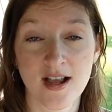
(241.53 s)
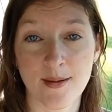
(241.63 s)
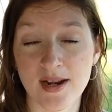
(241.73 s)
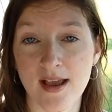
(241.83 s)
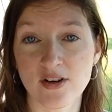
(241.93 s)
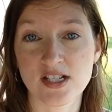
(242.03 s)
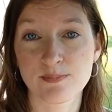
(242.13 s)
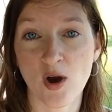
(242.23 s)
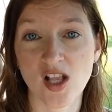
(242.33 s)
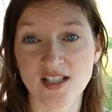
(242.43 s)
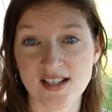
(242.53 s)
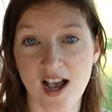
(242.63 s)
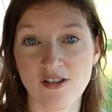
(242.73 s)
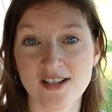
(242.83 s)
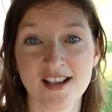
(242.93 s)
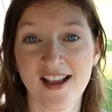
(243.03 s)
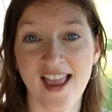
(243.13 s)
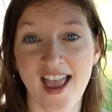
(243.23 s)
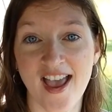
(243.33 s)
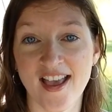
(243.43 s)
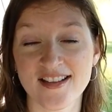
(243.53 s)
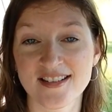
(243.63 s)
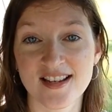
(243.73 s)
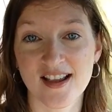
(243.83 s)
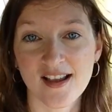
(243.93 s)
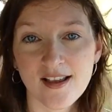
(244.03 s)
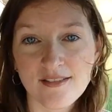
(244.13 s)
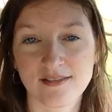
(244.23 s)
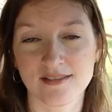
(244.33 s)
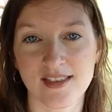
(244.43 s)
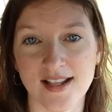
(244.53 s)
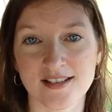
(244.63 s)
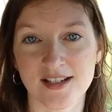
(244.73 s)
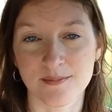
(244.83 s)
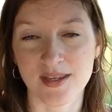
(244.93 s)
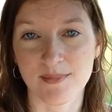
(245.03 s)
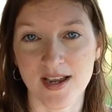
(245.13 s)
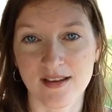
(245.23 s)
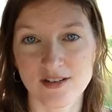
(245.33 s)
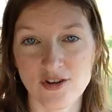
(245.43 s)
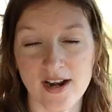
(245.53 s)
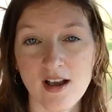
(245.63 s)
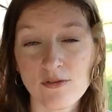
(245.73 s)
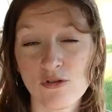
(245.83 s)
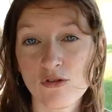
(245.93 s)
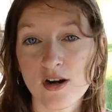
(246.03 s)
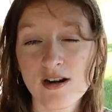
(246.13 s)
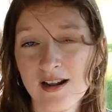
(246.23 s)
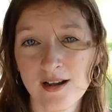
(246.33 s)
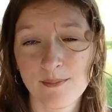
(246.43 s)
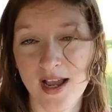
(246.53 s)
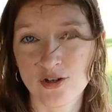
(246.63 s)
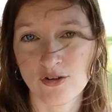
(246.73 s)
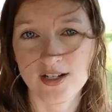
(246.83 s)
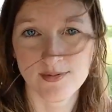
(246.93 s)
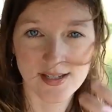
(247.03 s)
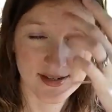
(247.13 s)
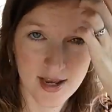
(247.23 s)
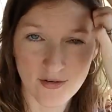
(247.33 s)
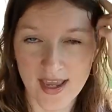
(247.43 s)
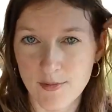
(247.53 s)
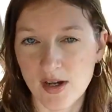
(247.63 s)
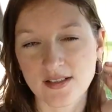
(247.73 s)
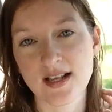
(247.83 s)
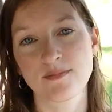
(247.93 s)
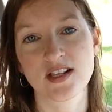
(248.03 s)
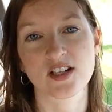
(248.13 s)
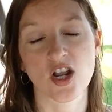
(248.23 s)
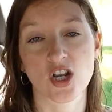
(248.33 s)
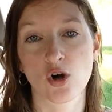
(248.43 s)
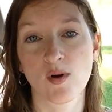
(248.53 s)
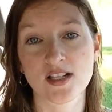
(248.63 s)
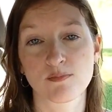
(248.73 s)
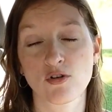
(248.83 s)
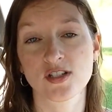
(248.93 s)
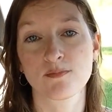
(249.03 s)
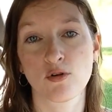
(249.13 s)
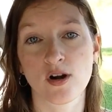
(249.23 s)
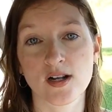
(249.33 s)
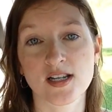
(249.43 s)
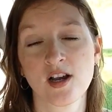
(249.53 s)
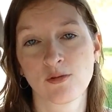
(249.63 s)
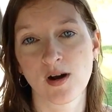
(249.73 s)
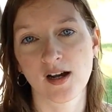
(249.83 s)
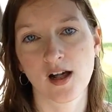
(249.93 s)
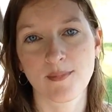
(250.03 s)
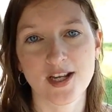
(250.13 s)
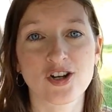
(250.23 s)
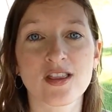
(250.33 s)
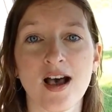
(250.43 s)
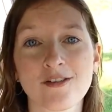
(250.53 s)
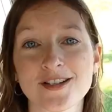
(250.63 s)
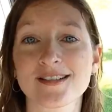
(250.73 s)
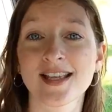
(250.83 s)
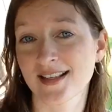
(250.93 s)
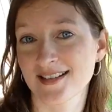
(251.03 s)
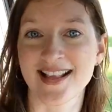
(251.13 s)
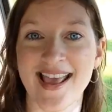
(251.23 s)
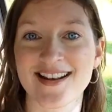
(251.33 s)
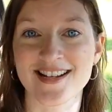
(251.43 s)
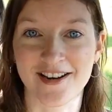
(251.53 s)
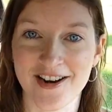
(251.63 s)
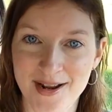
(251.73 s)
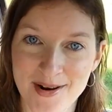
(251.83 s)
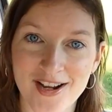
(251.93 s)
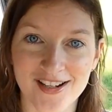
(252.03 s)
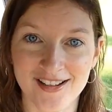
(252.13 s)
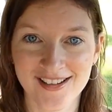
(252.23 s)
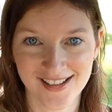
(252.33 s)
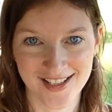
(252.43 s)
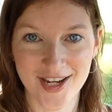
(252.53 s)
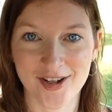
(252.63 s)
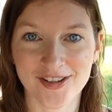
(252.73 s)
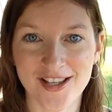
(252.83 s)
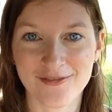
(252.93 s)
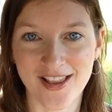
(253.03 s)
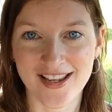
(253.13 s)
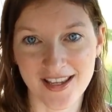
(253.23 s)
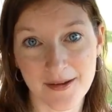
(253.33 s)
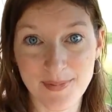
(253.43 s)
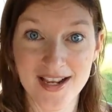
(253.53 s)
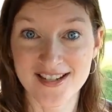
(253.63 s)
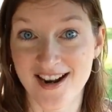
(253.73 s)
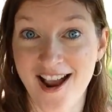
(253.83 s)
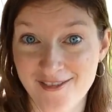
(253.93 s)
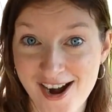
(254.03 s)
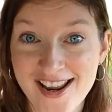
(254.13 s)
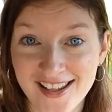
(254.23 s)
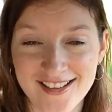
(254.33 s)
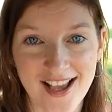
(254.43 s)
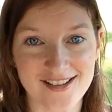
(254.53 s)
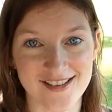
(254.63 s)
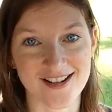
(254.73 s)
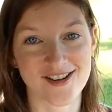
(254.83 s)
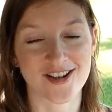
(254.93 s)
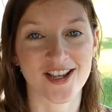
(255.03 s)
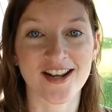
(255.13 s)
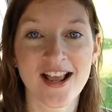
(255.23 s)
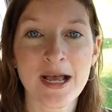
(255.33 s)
I'm going to have a spotless house, and that's going to be my trade-off. Or my choice was to say, okay, well, something's got to go. What's most important? Well, I'll make sure the house is sanitary. I'm not going to, live in a pigsty, right? That's not good.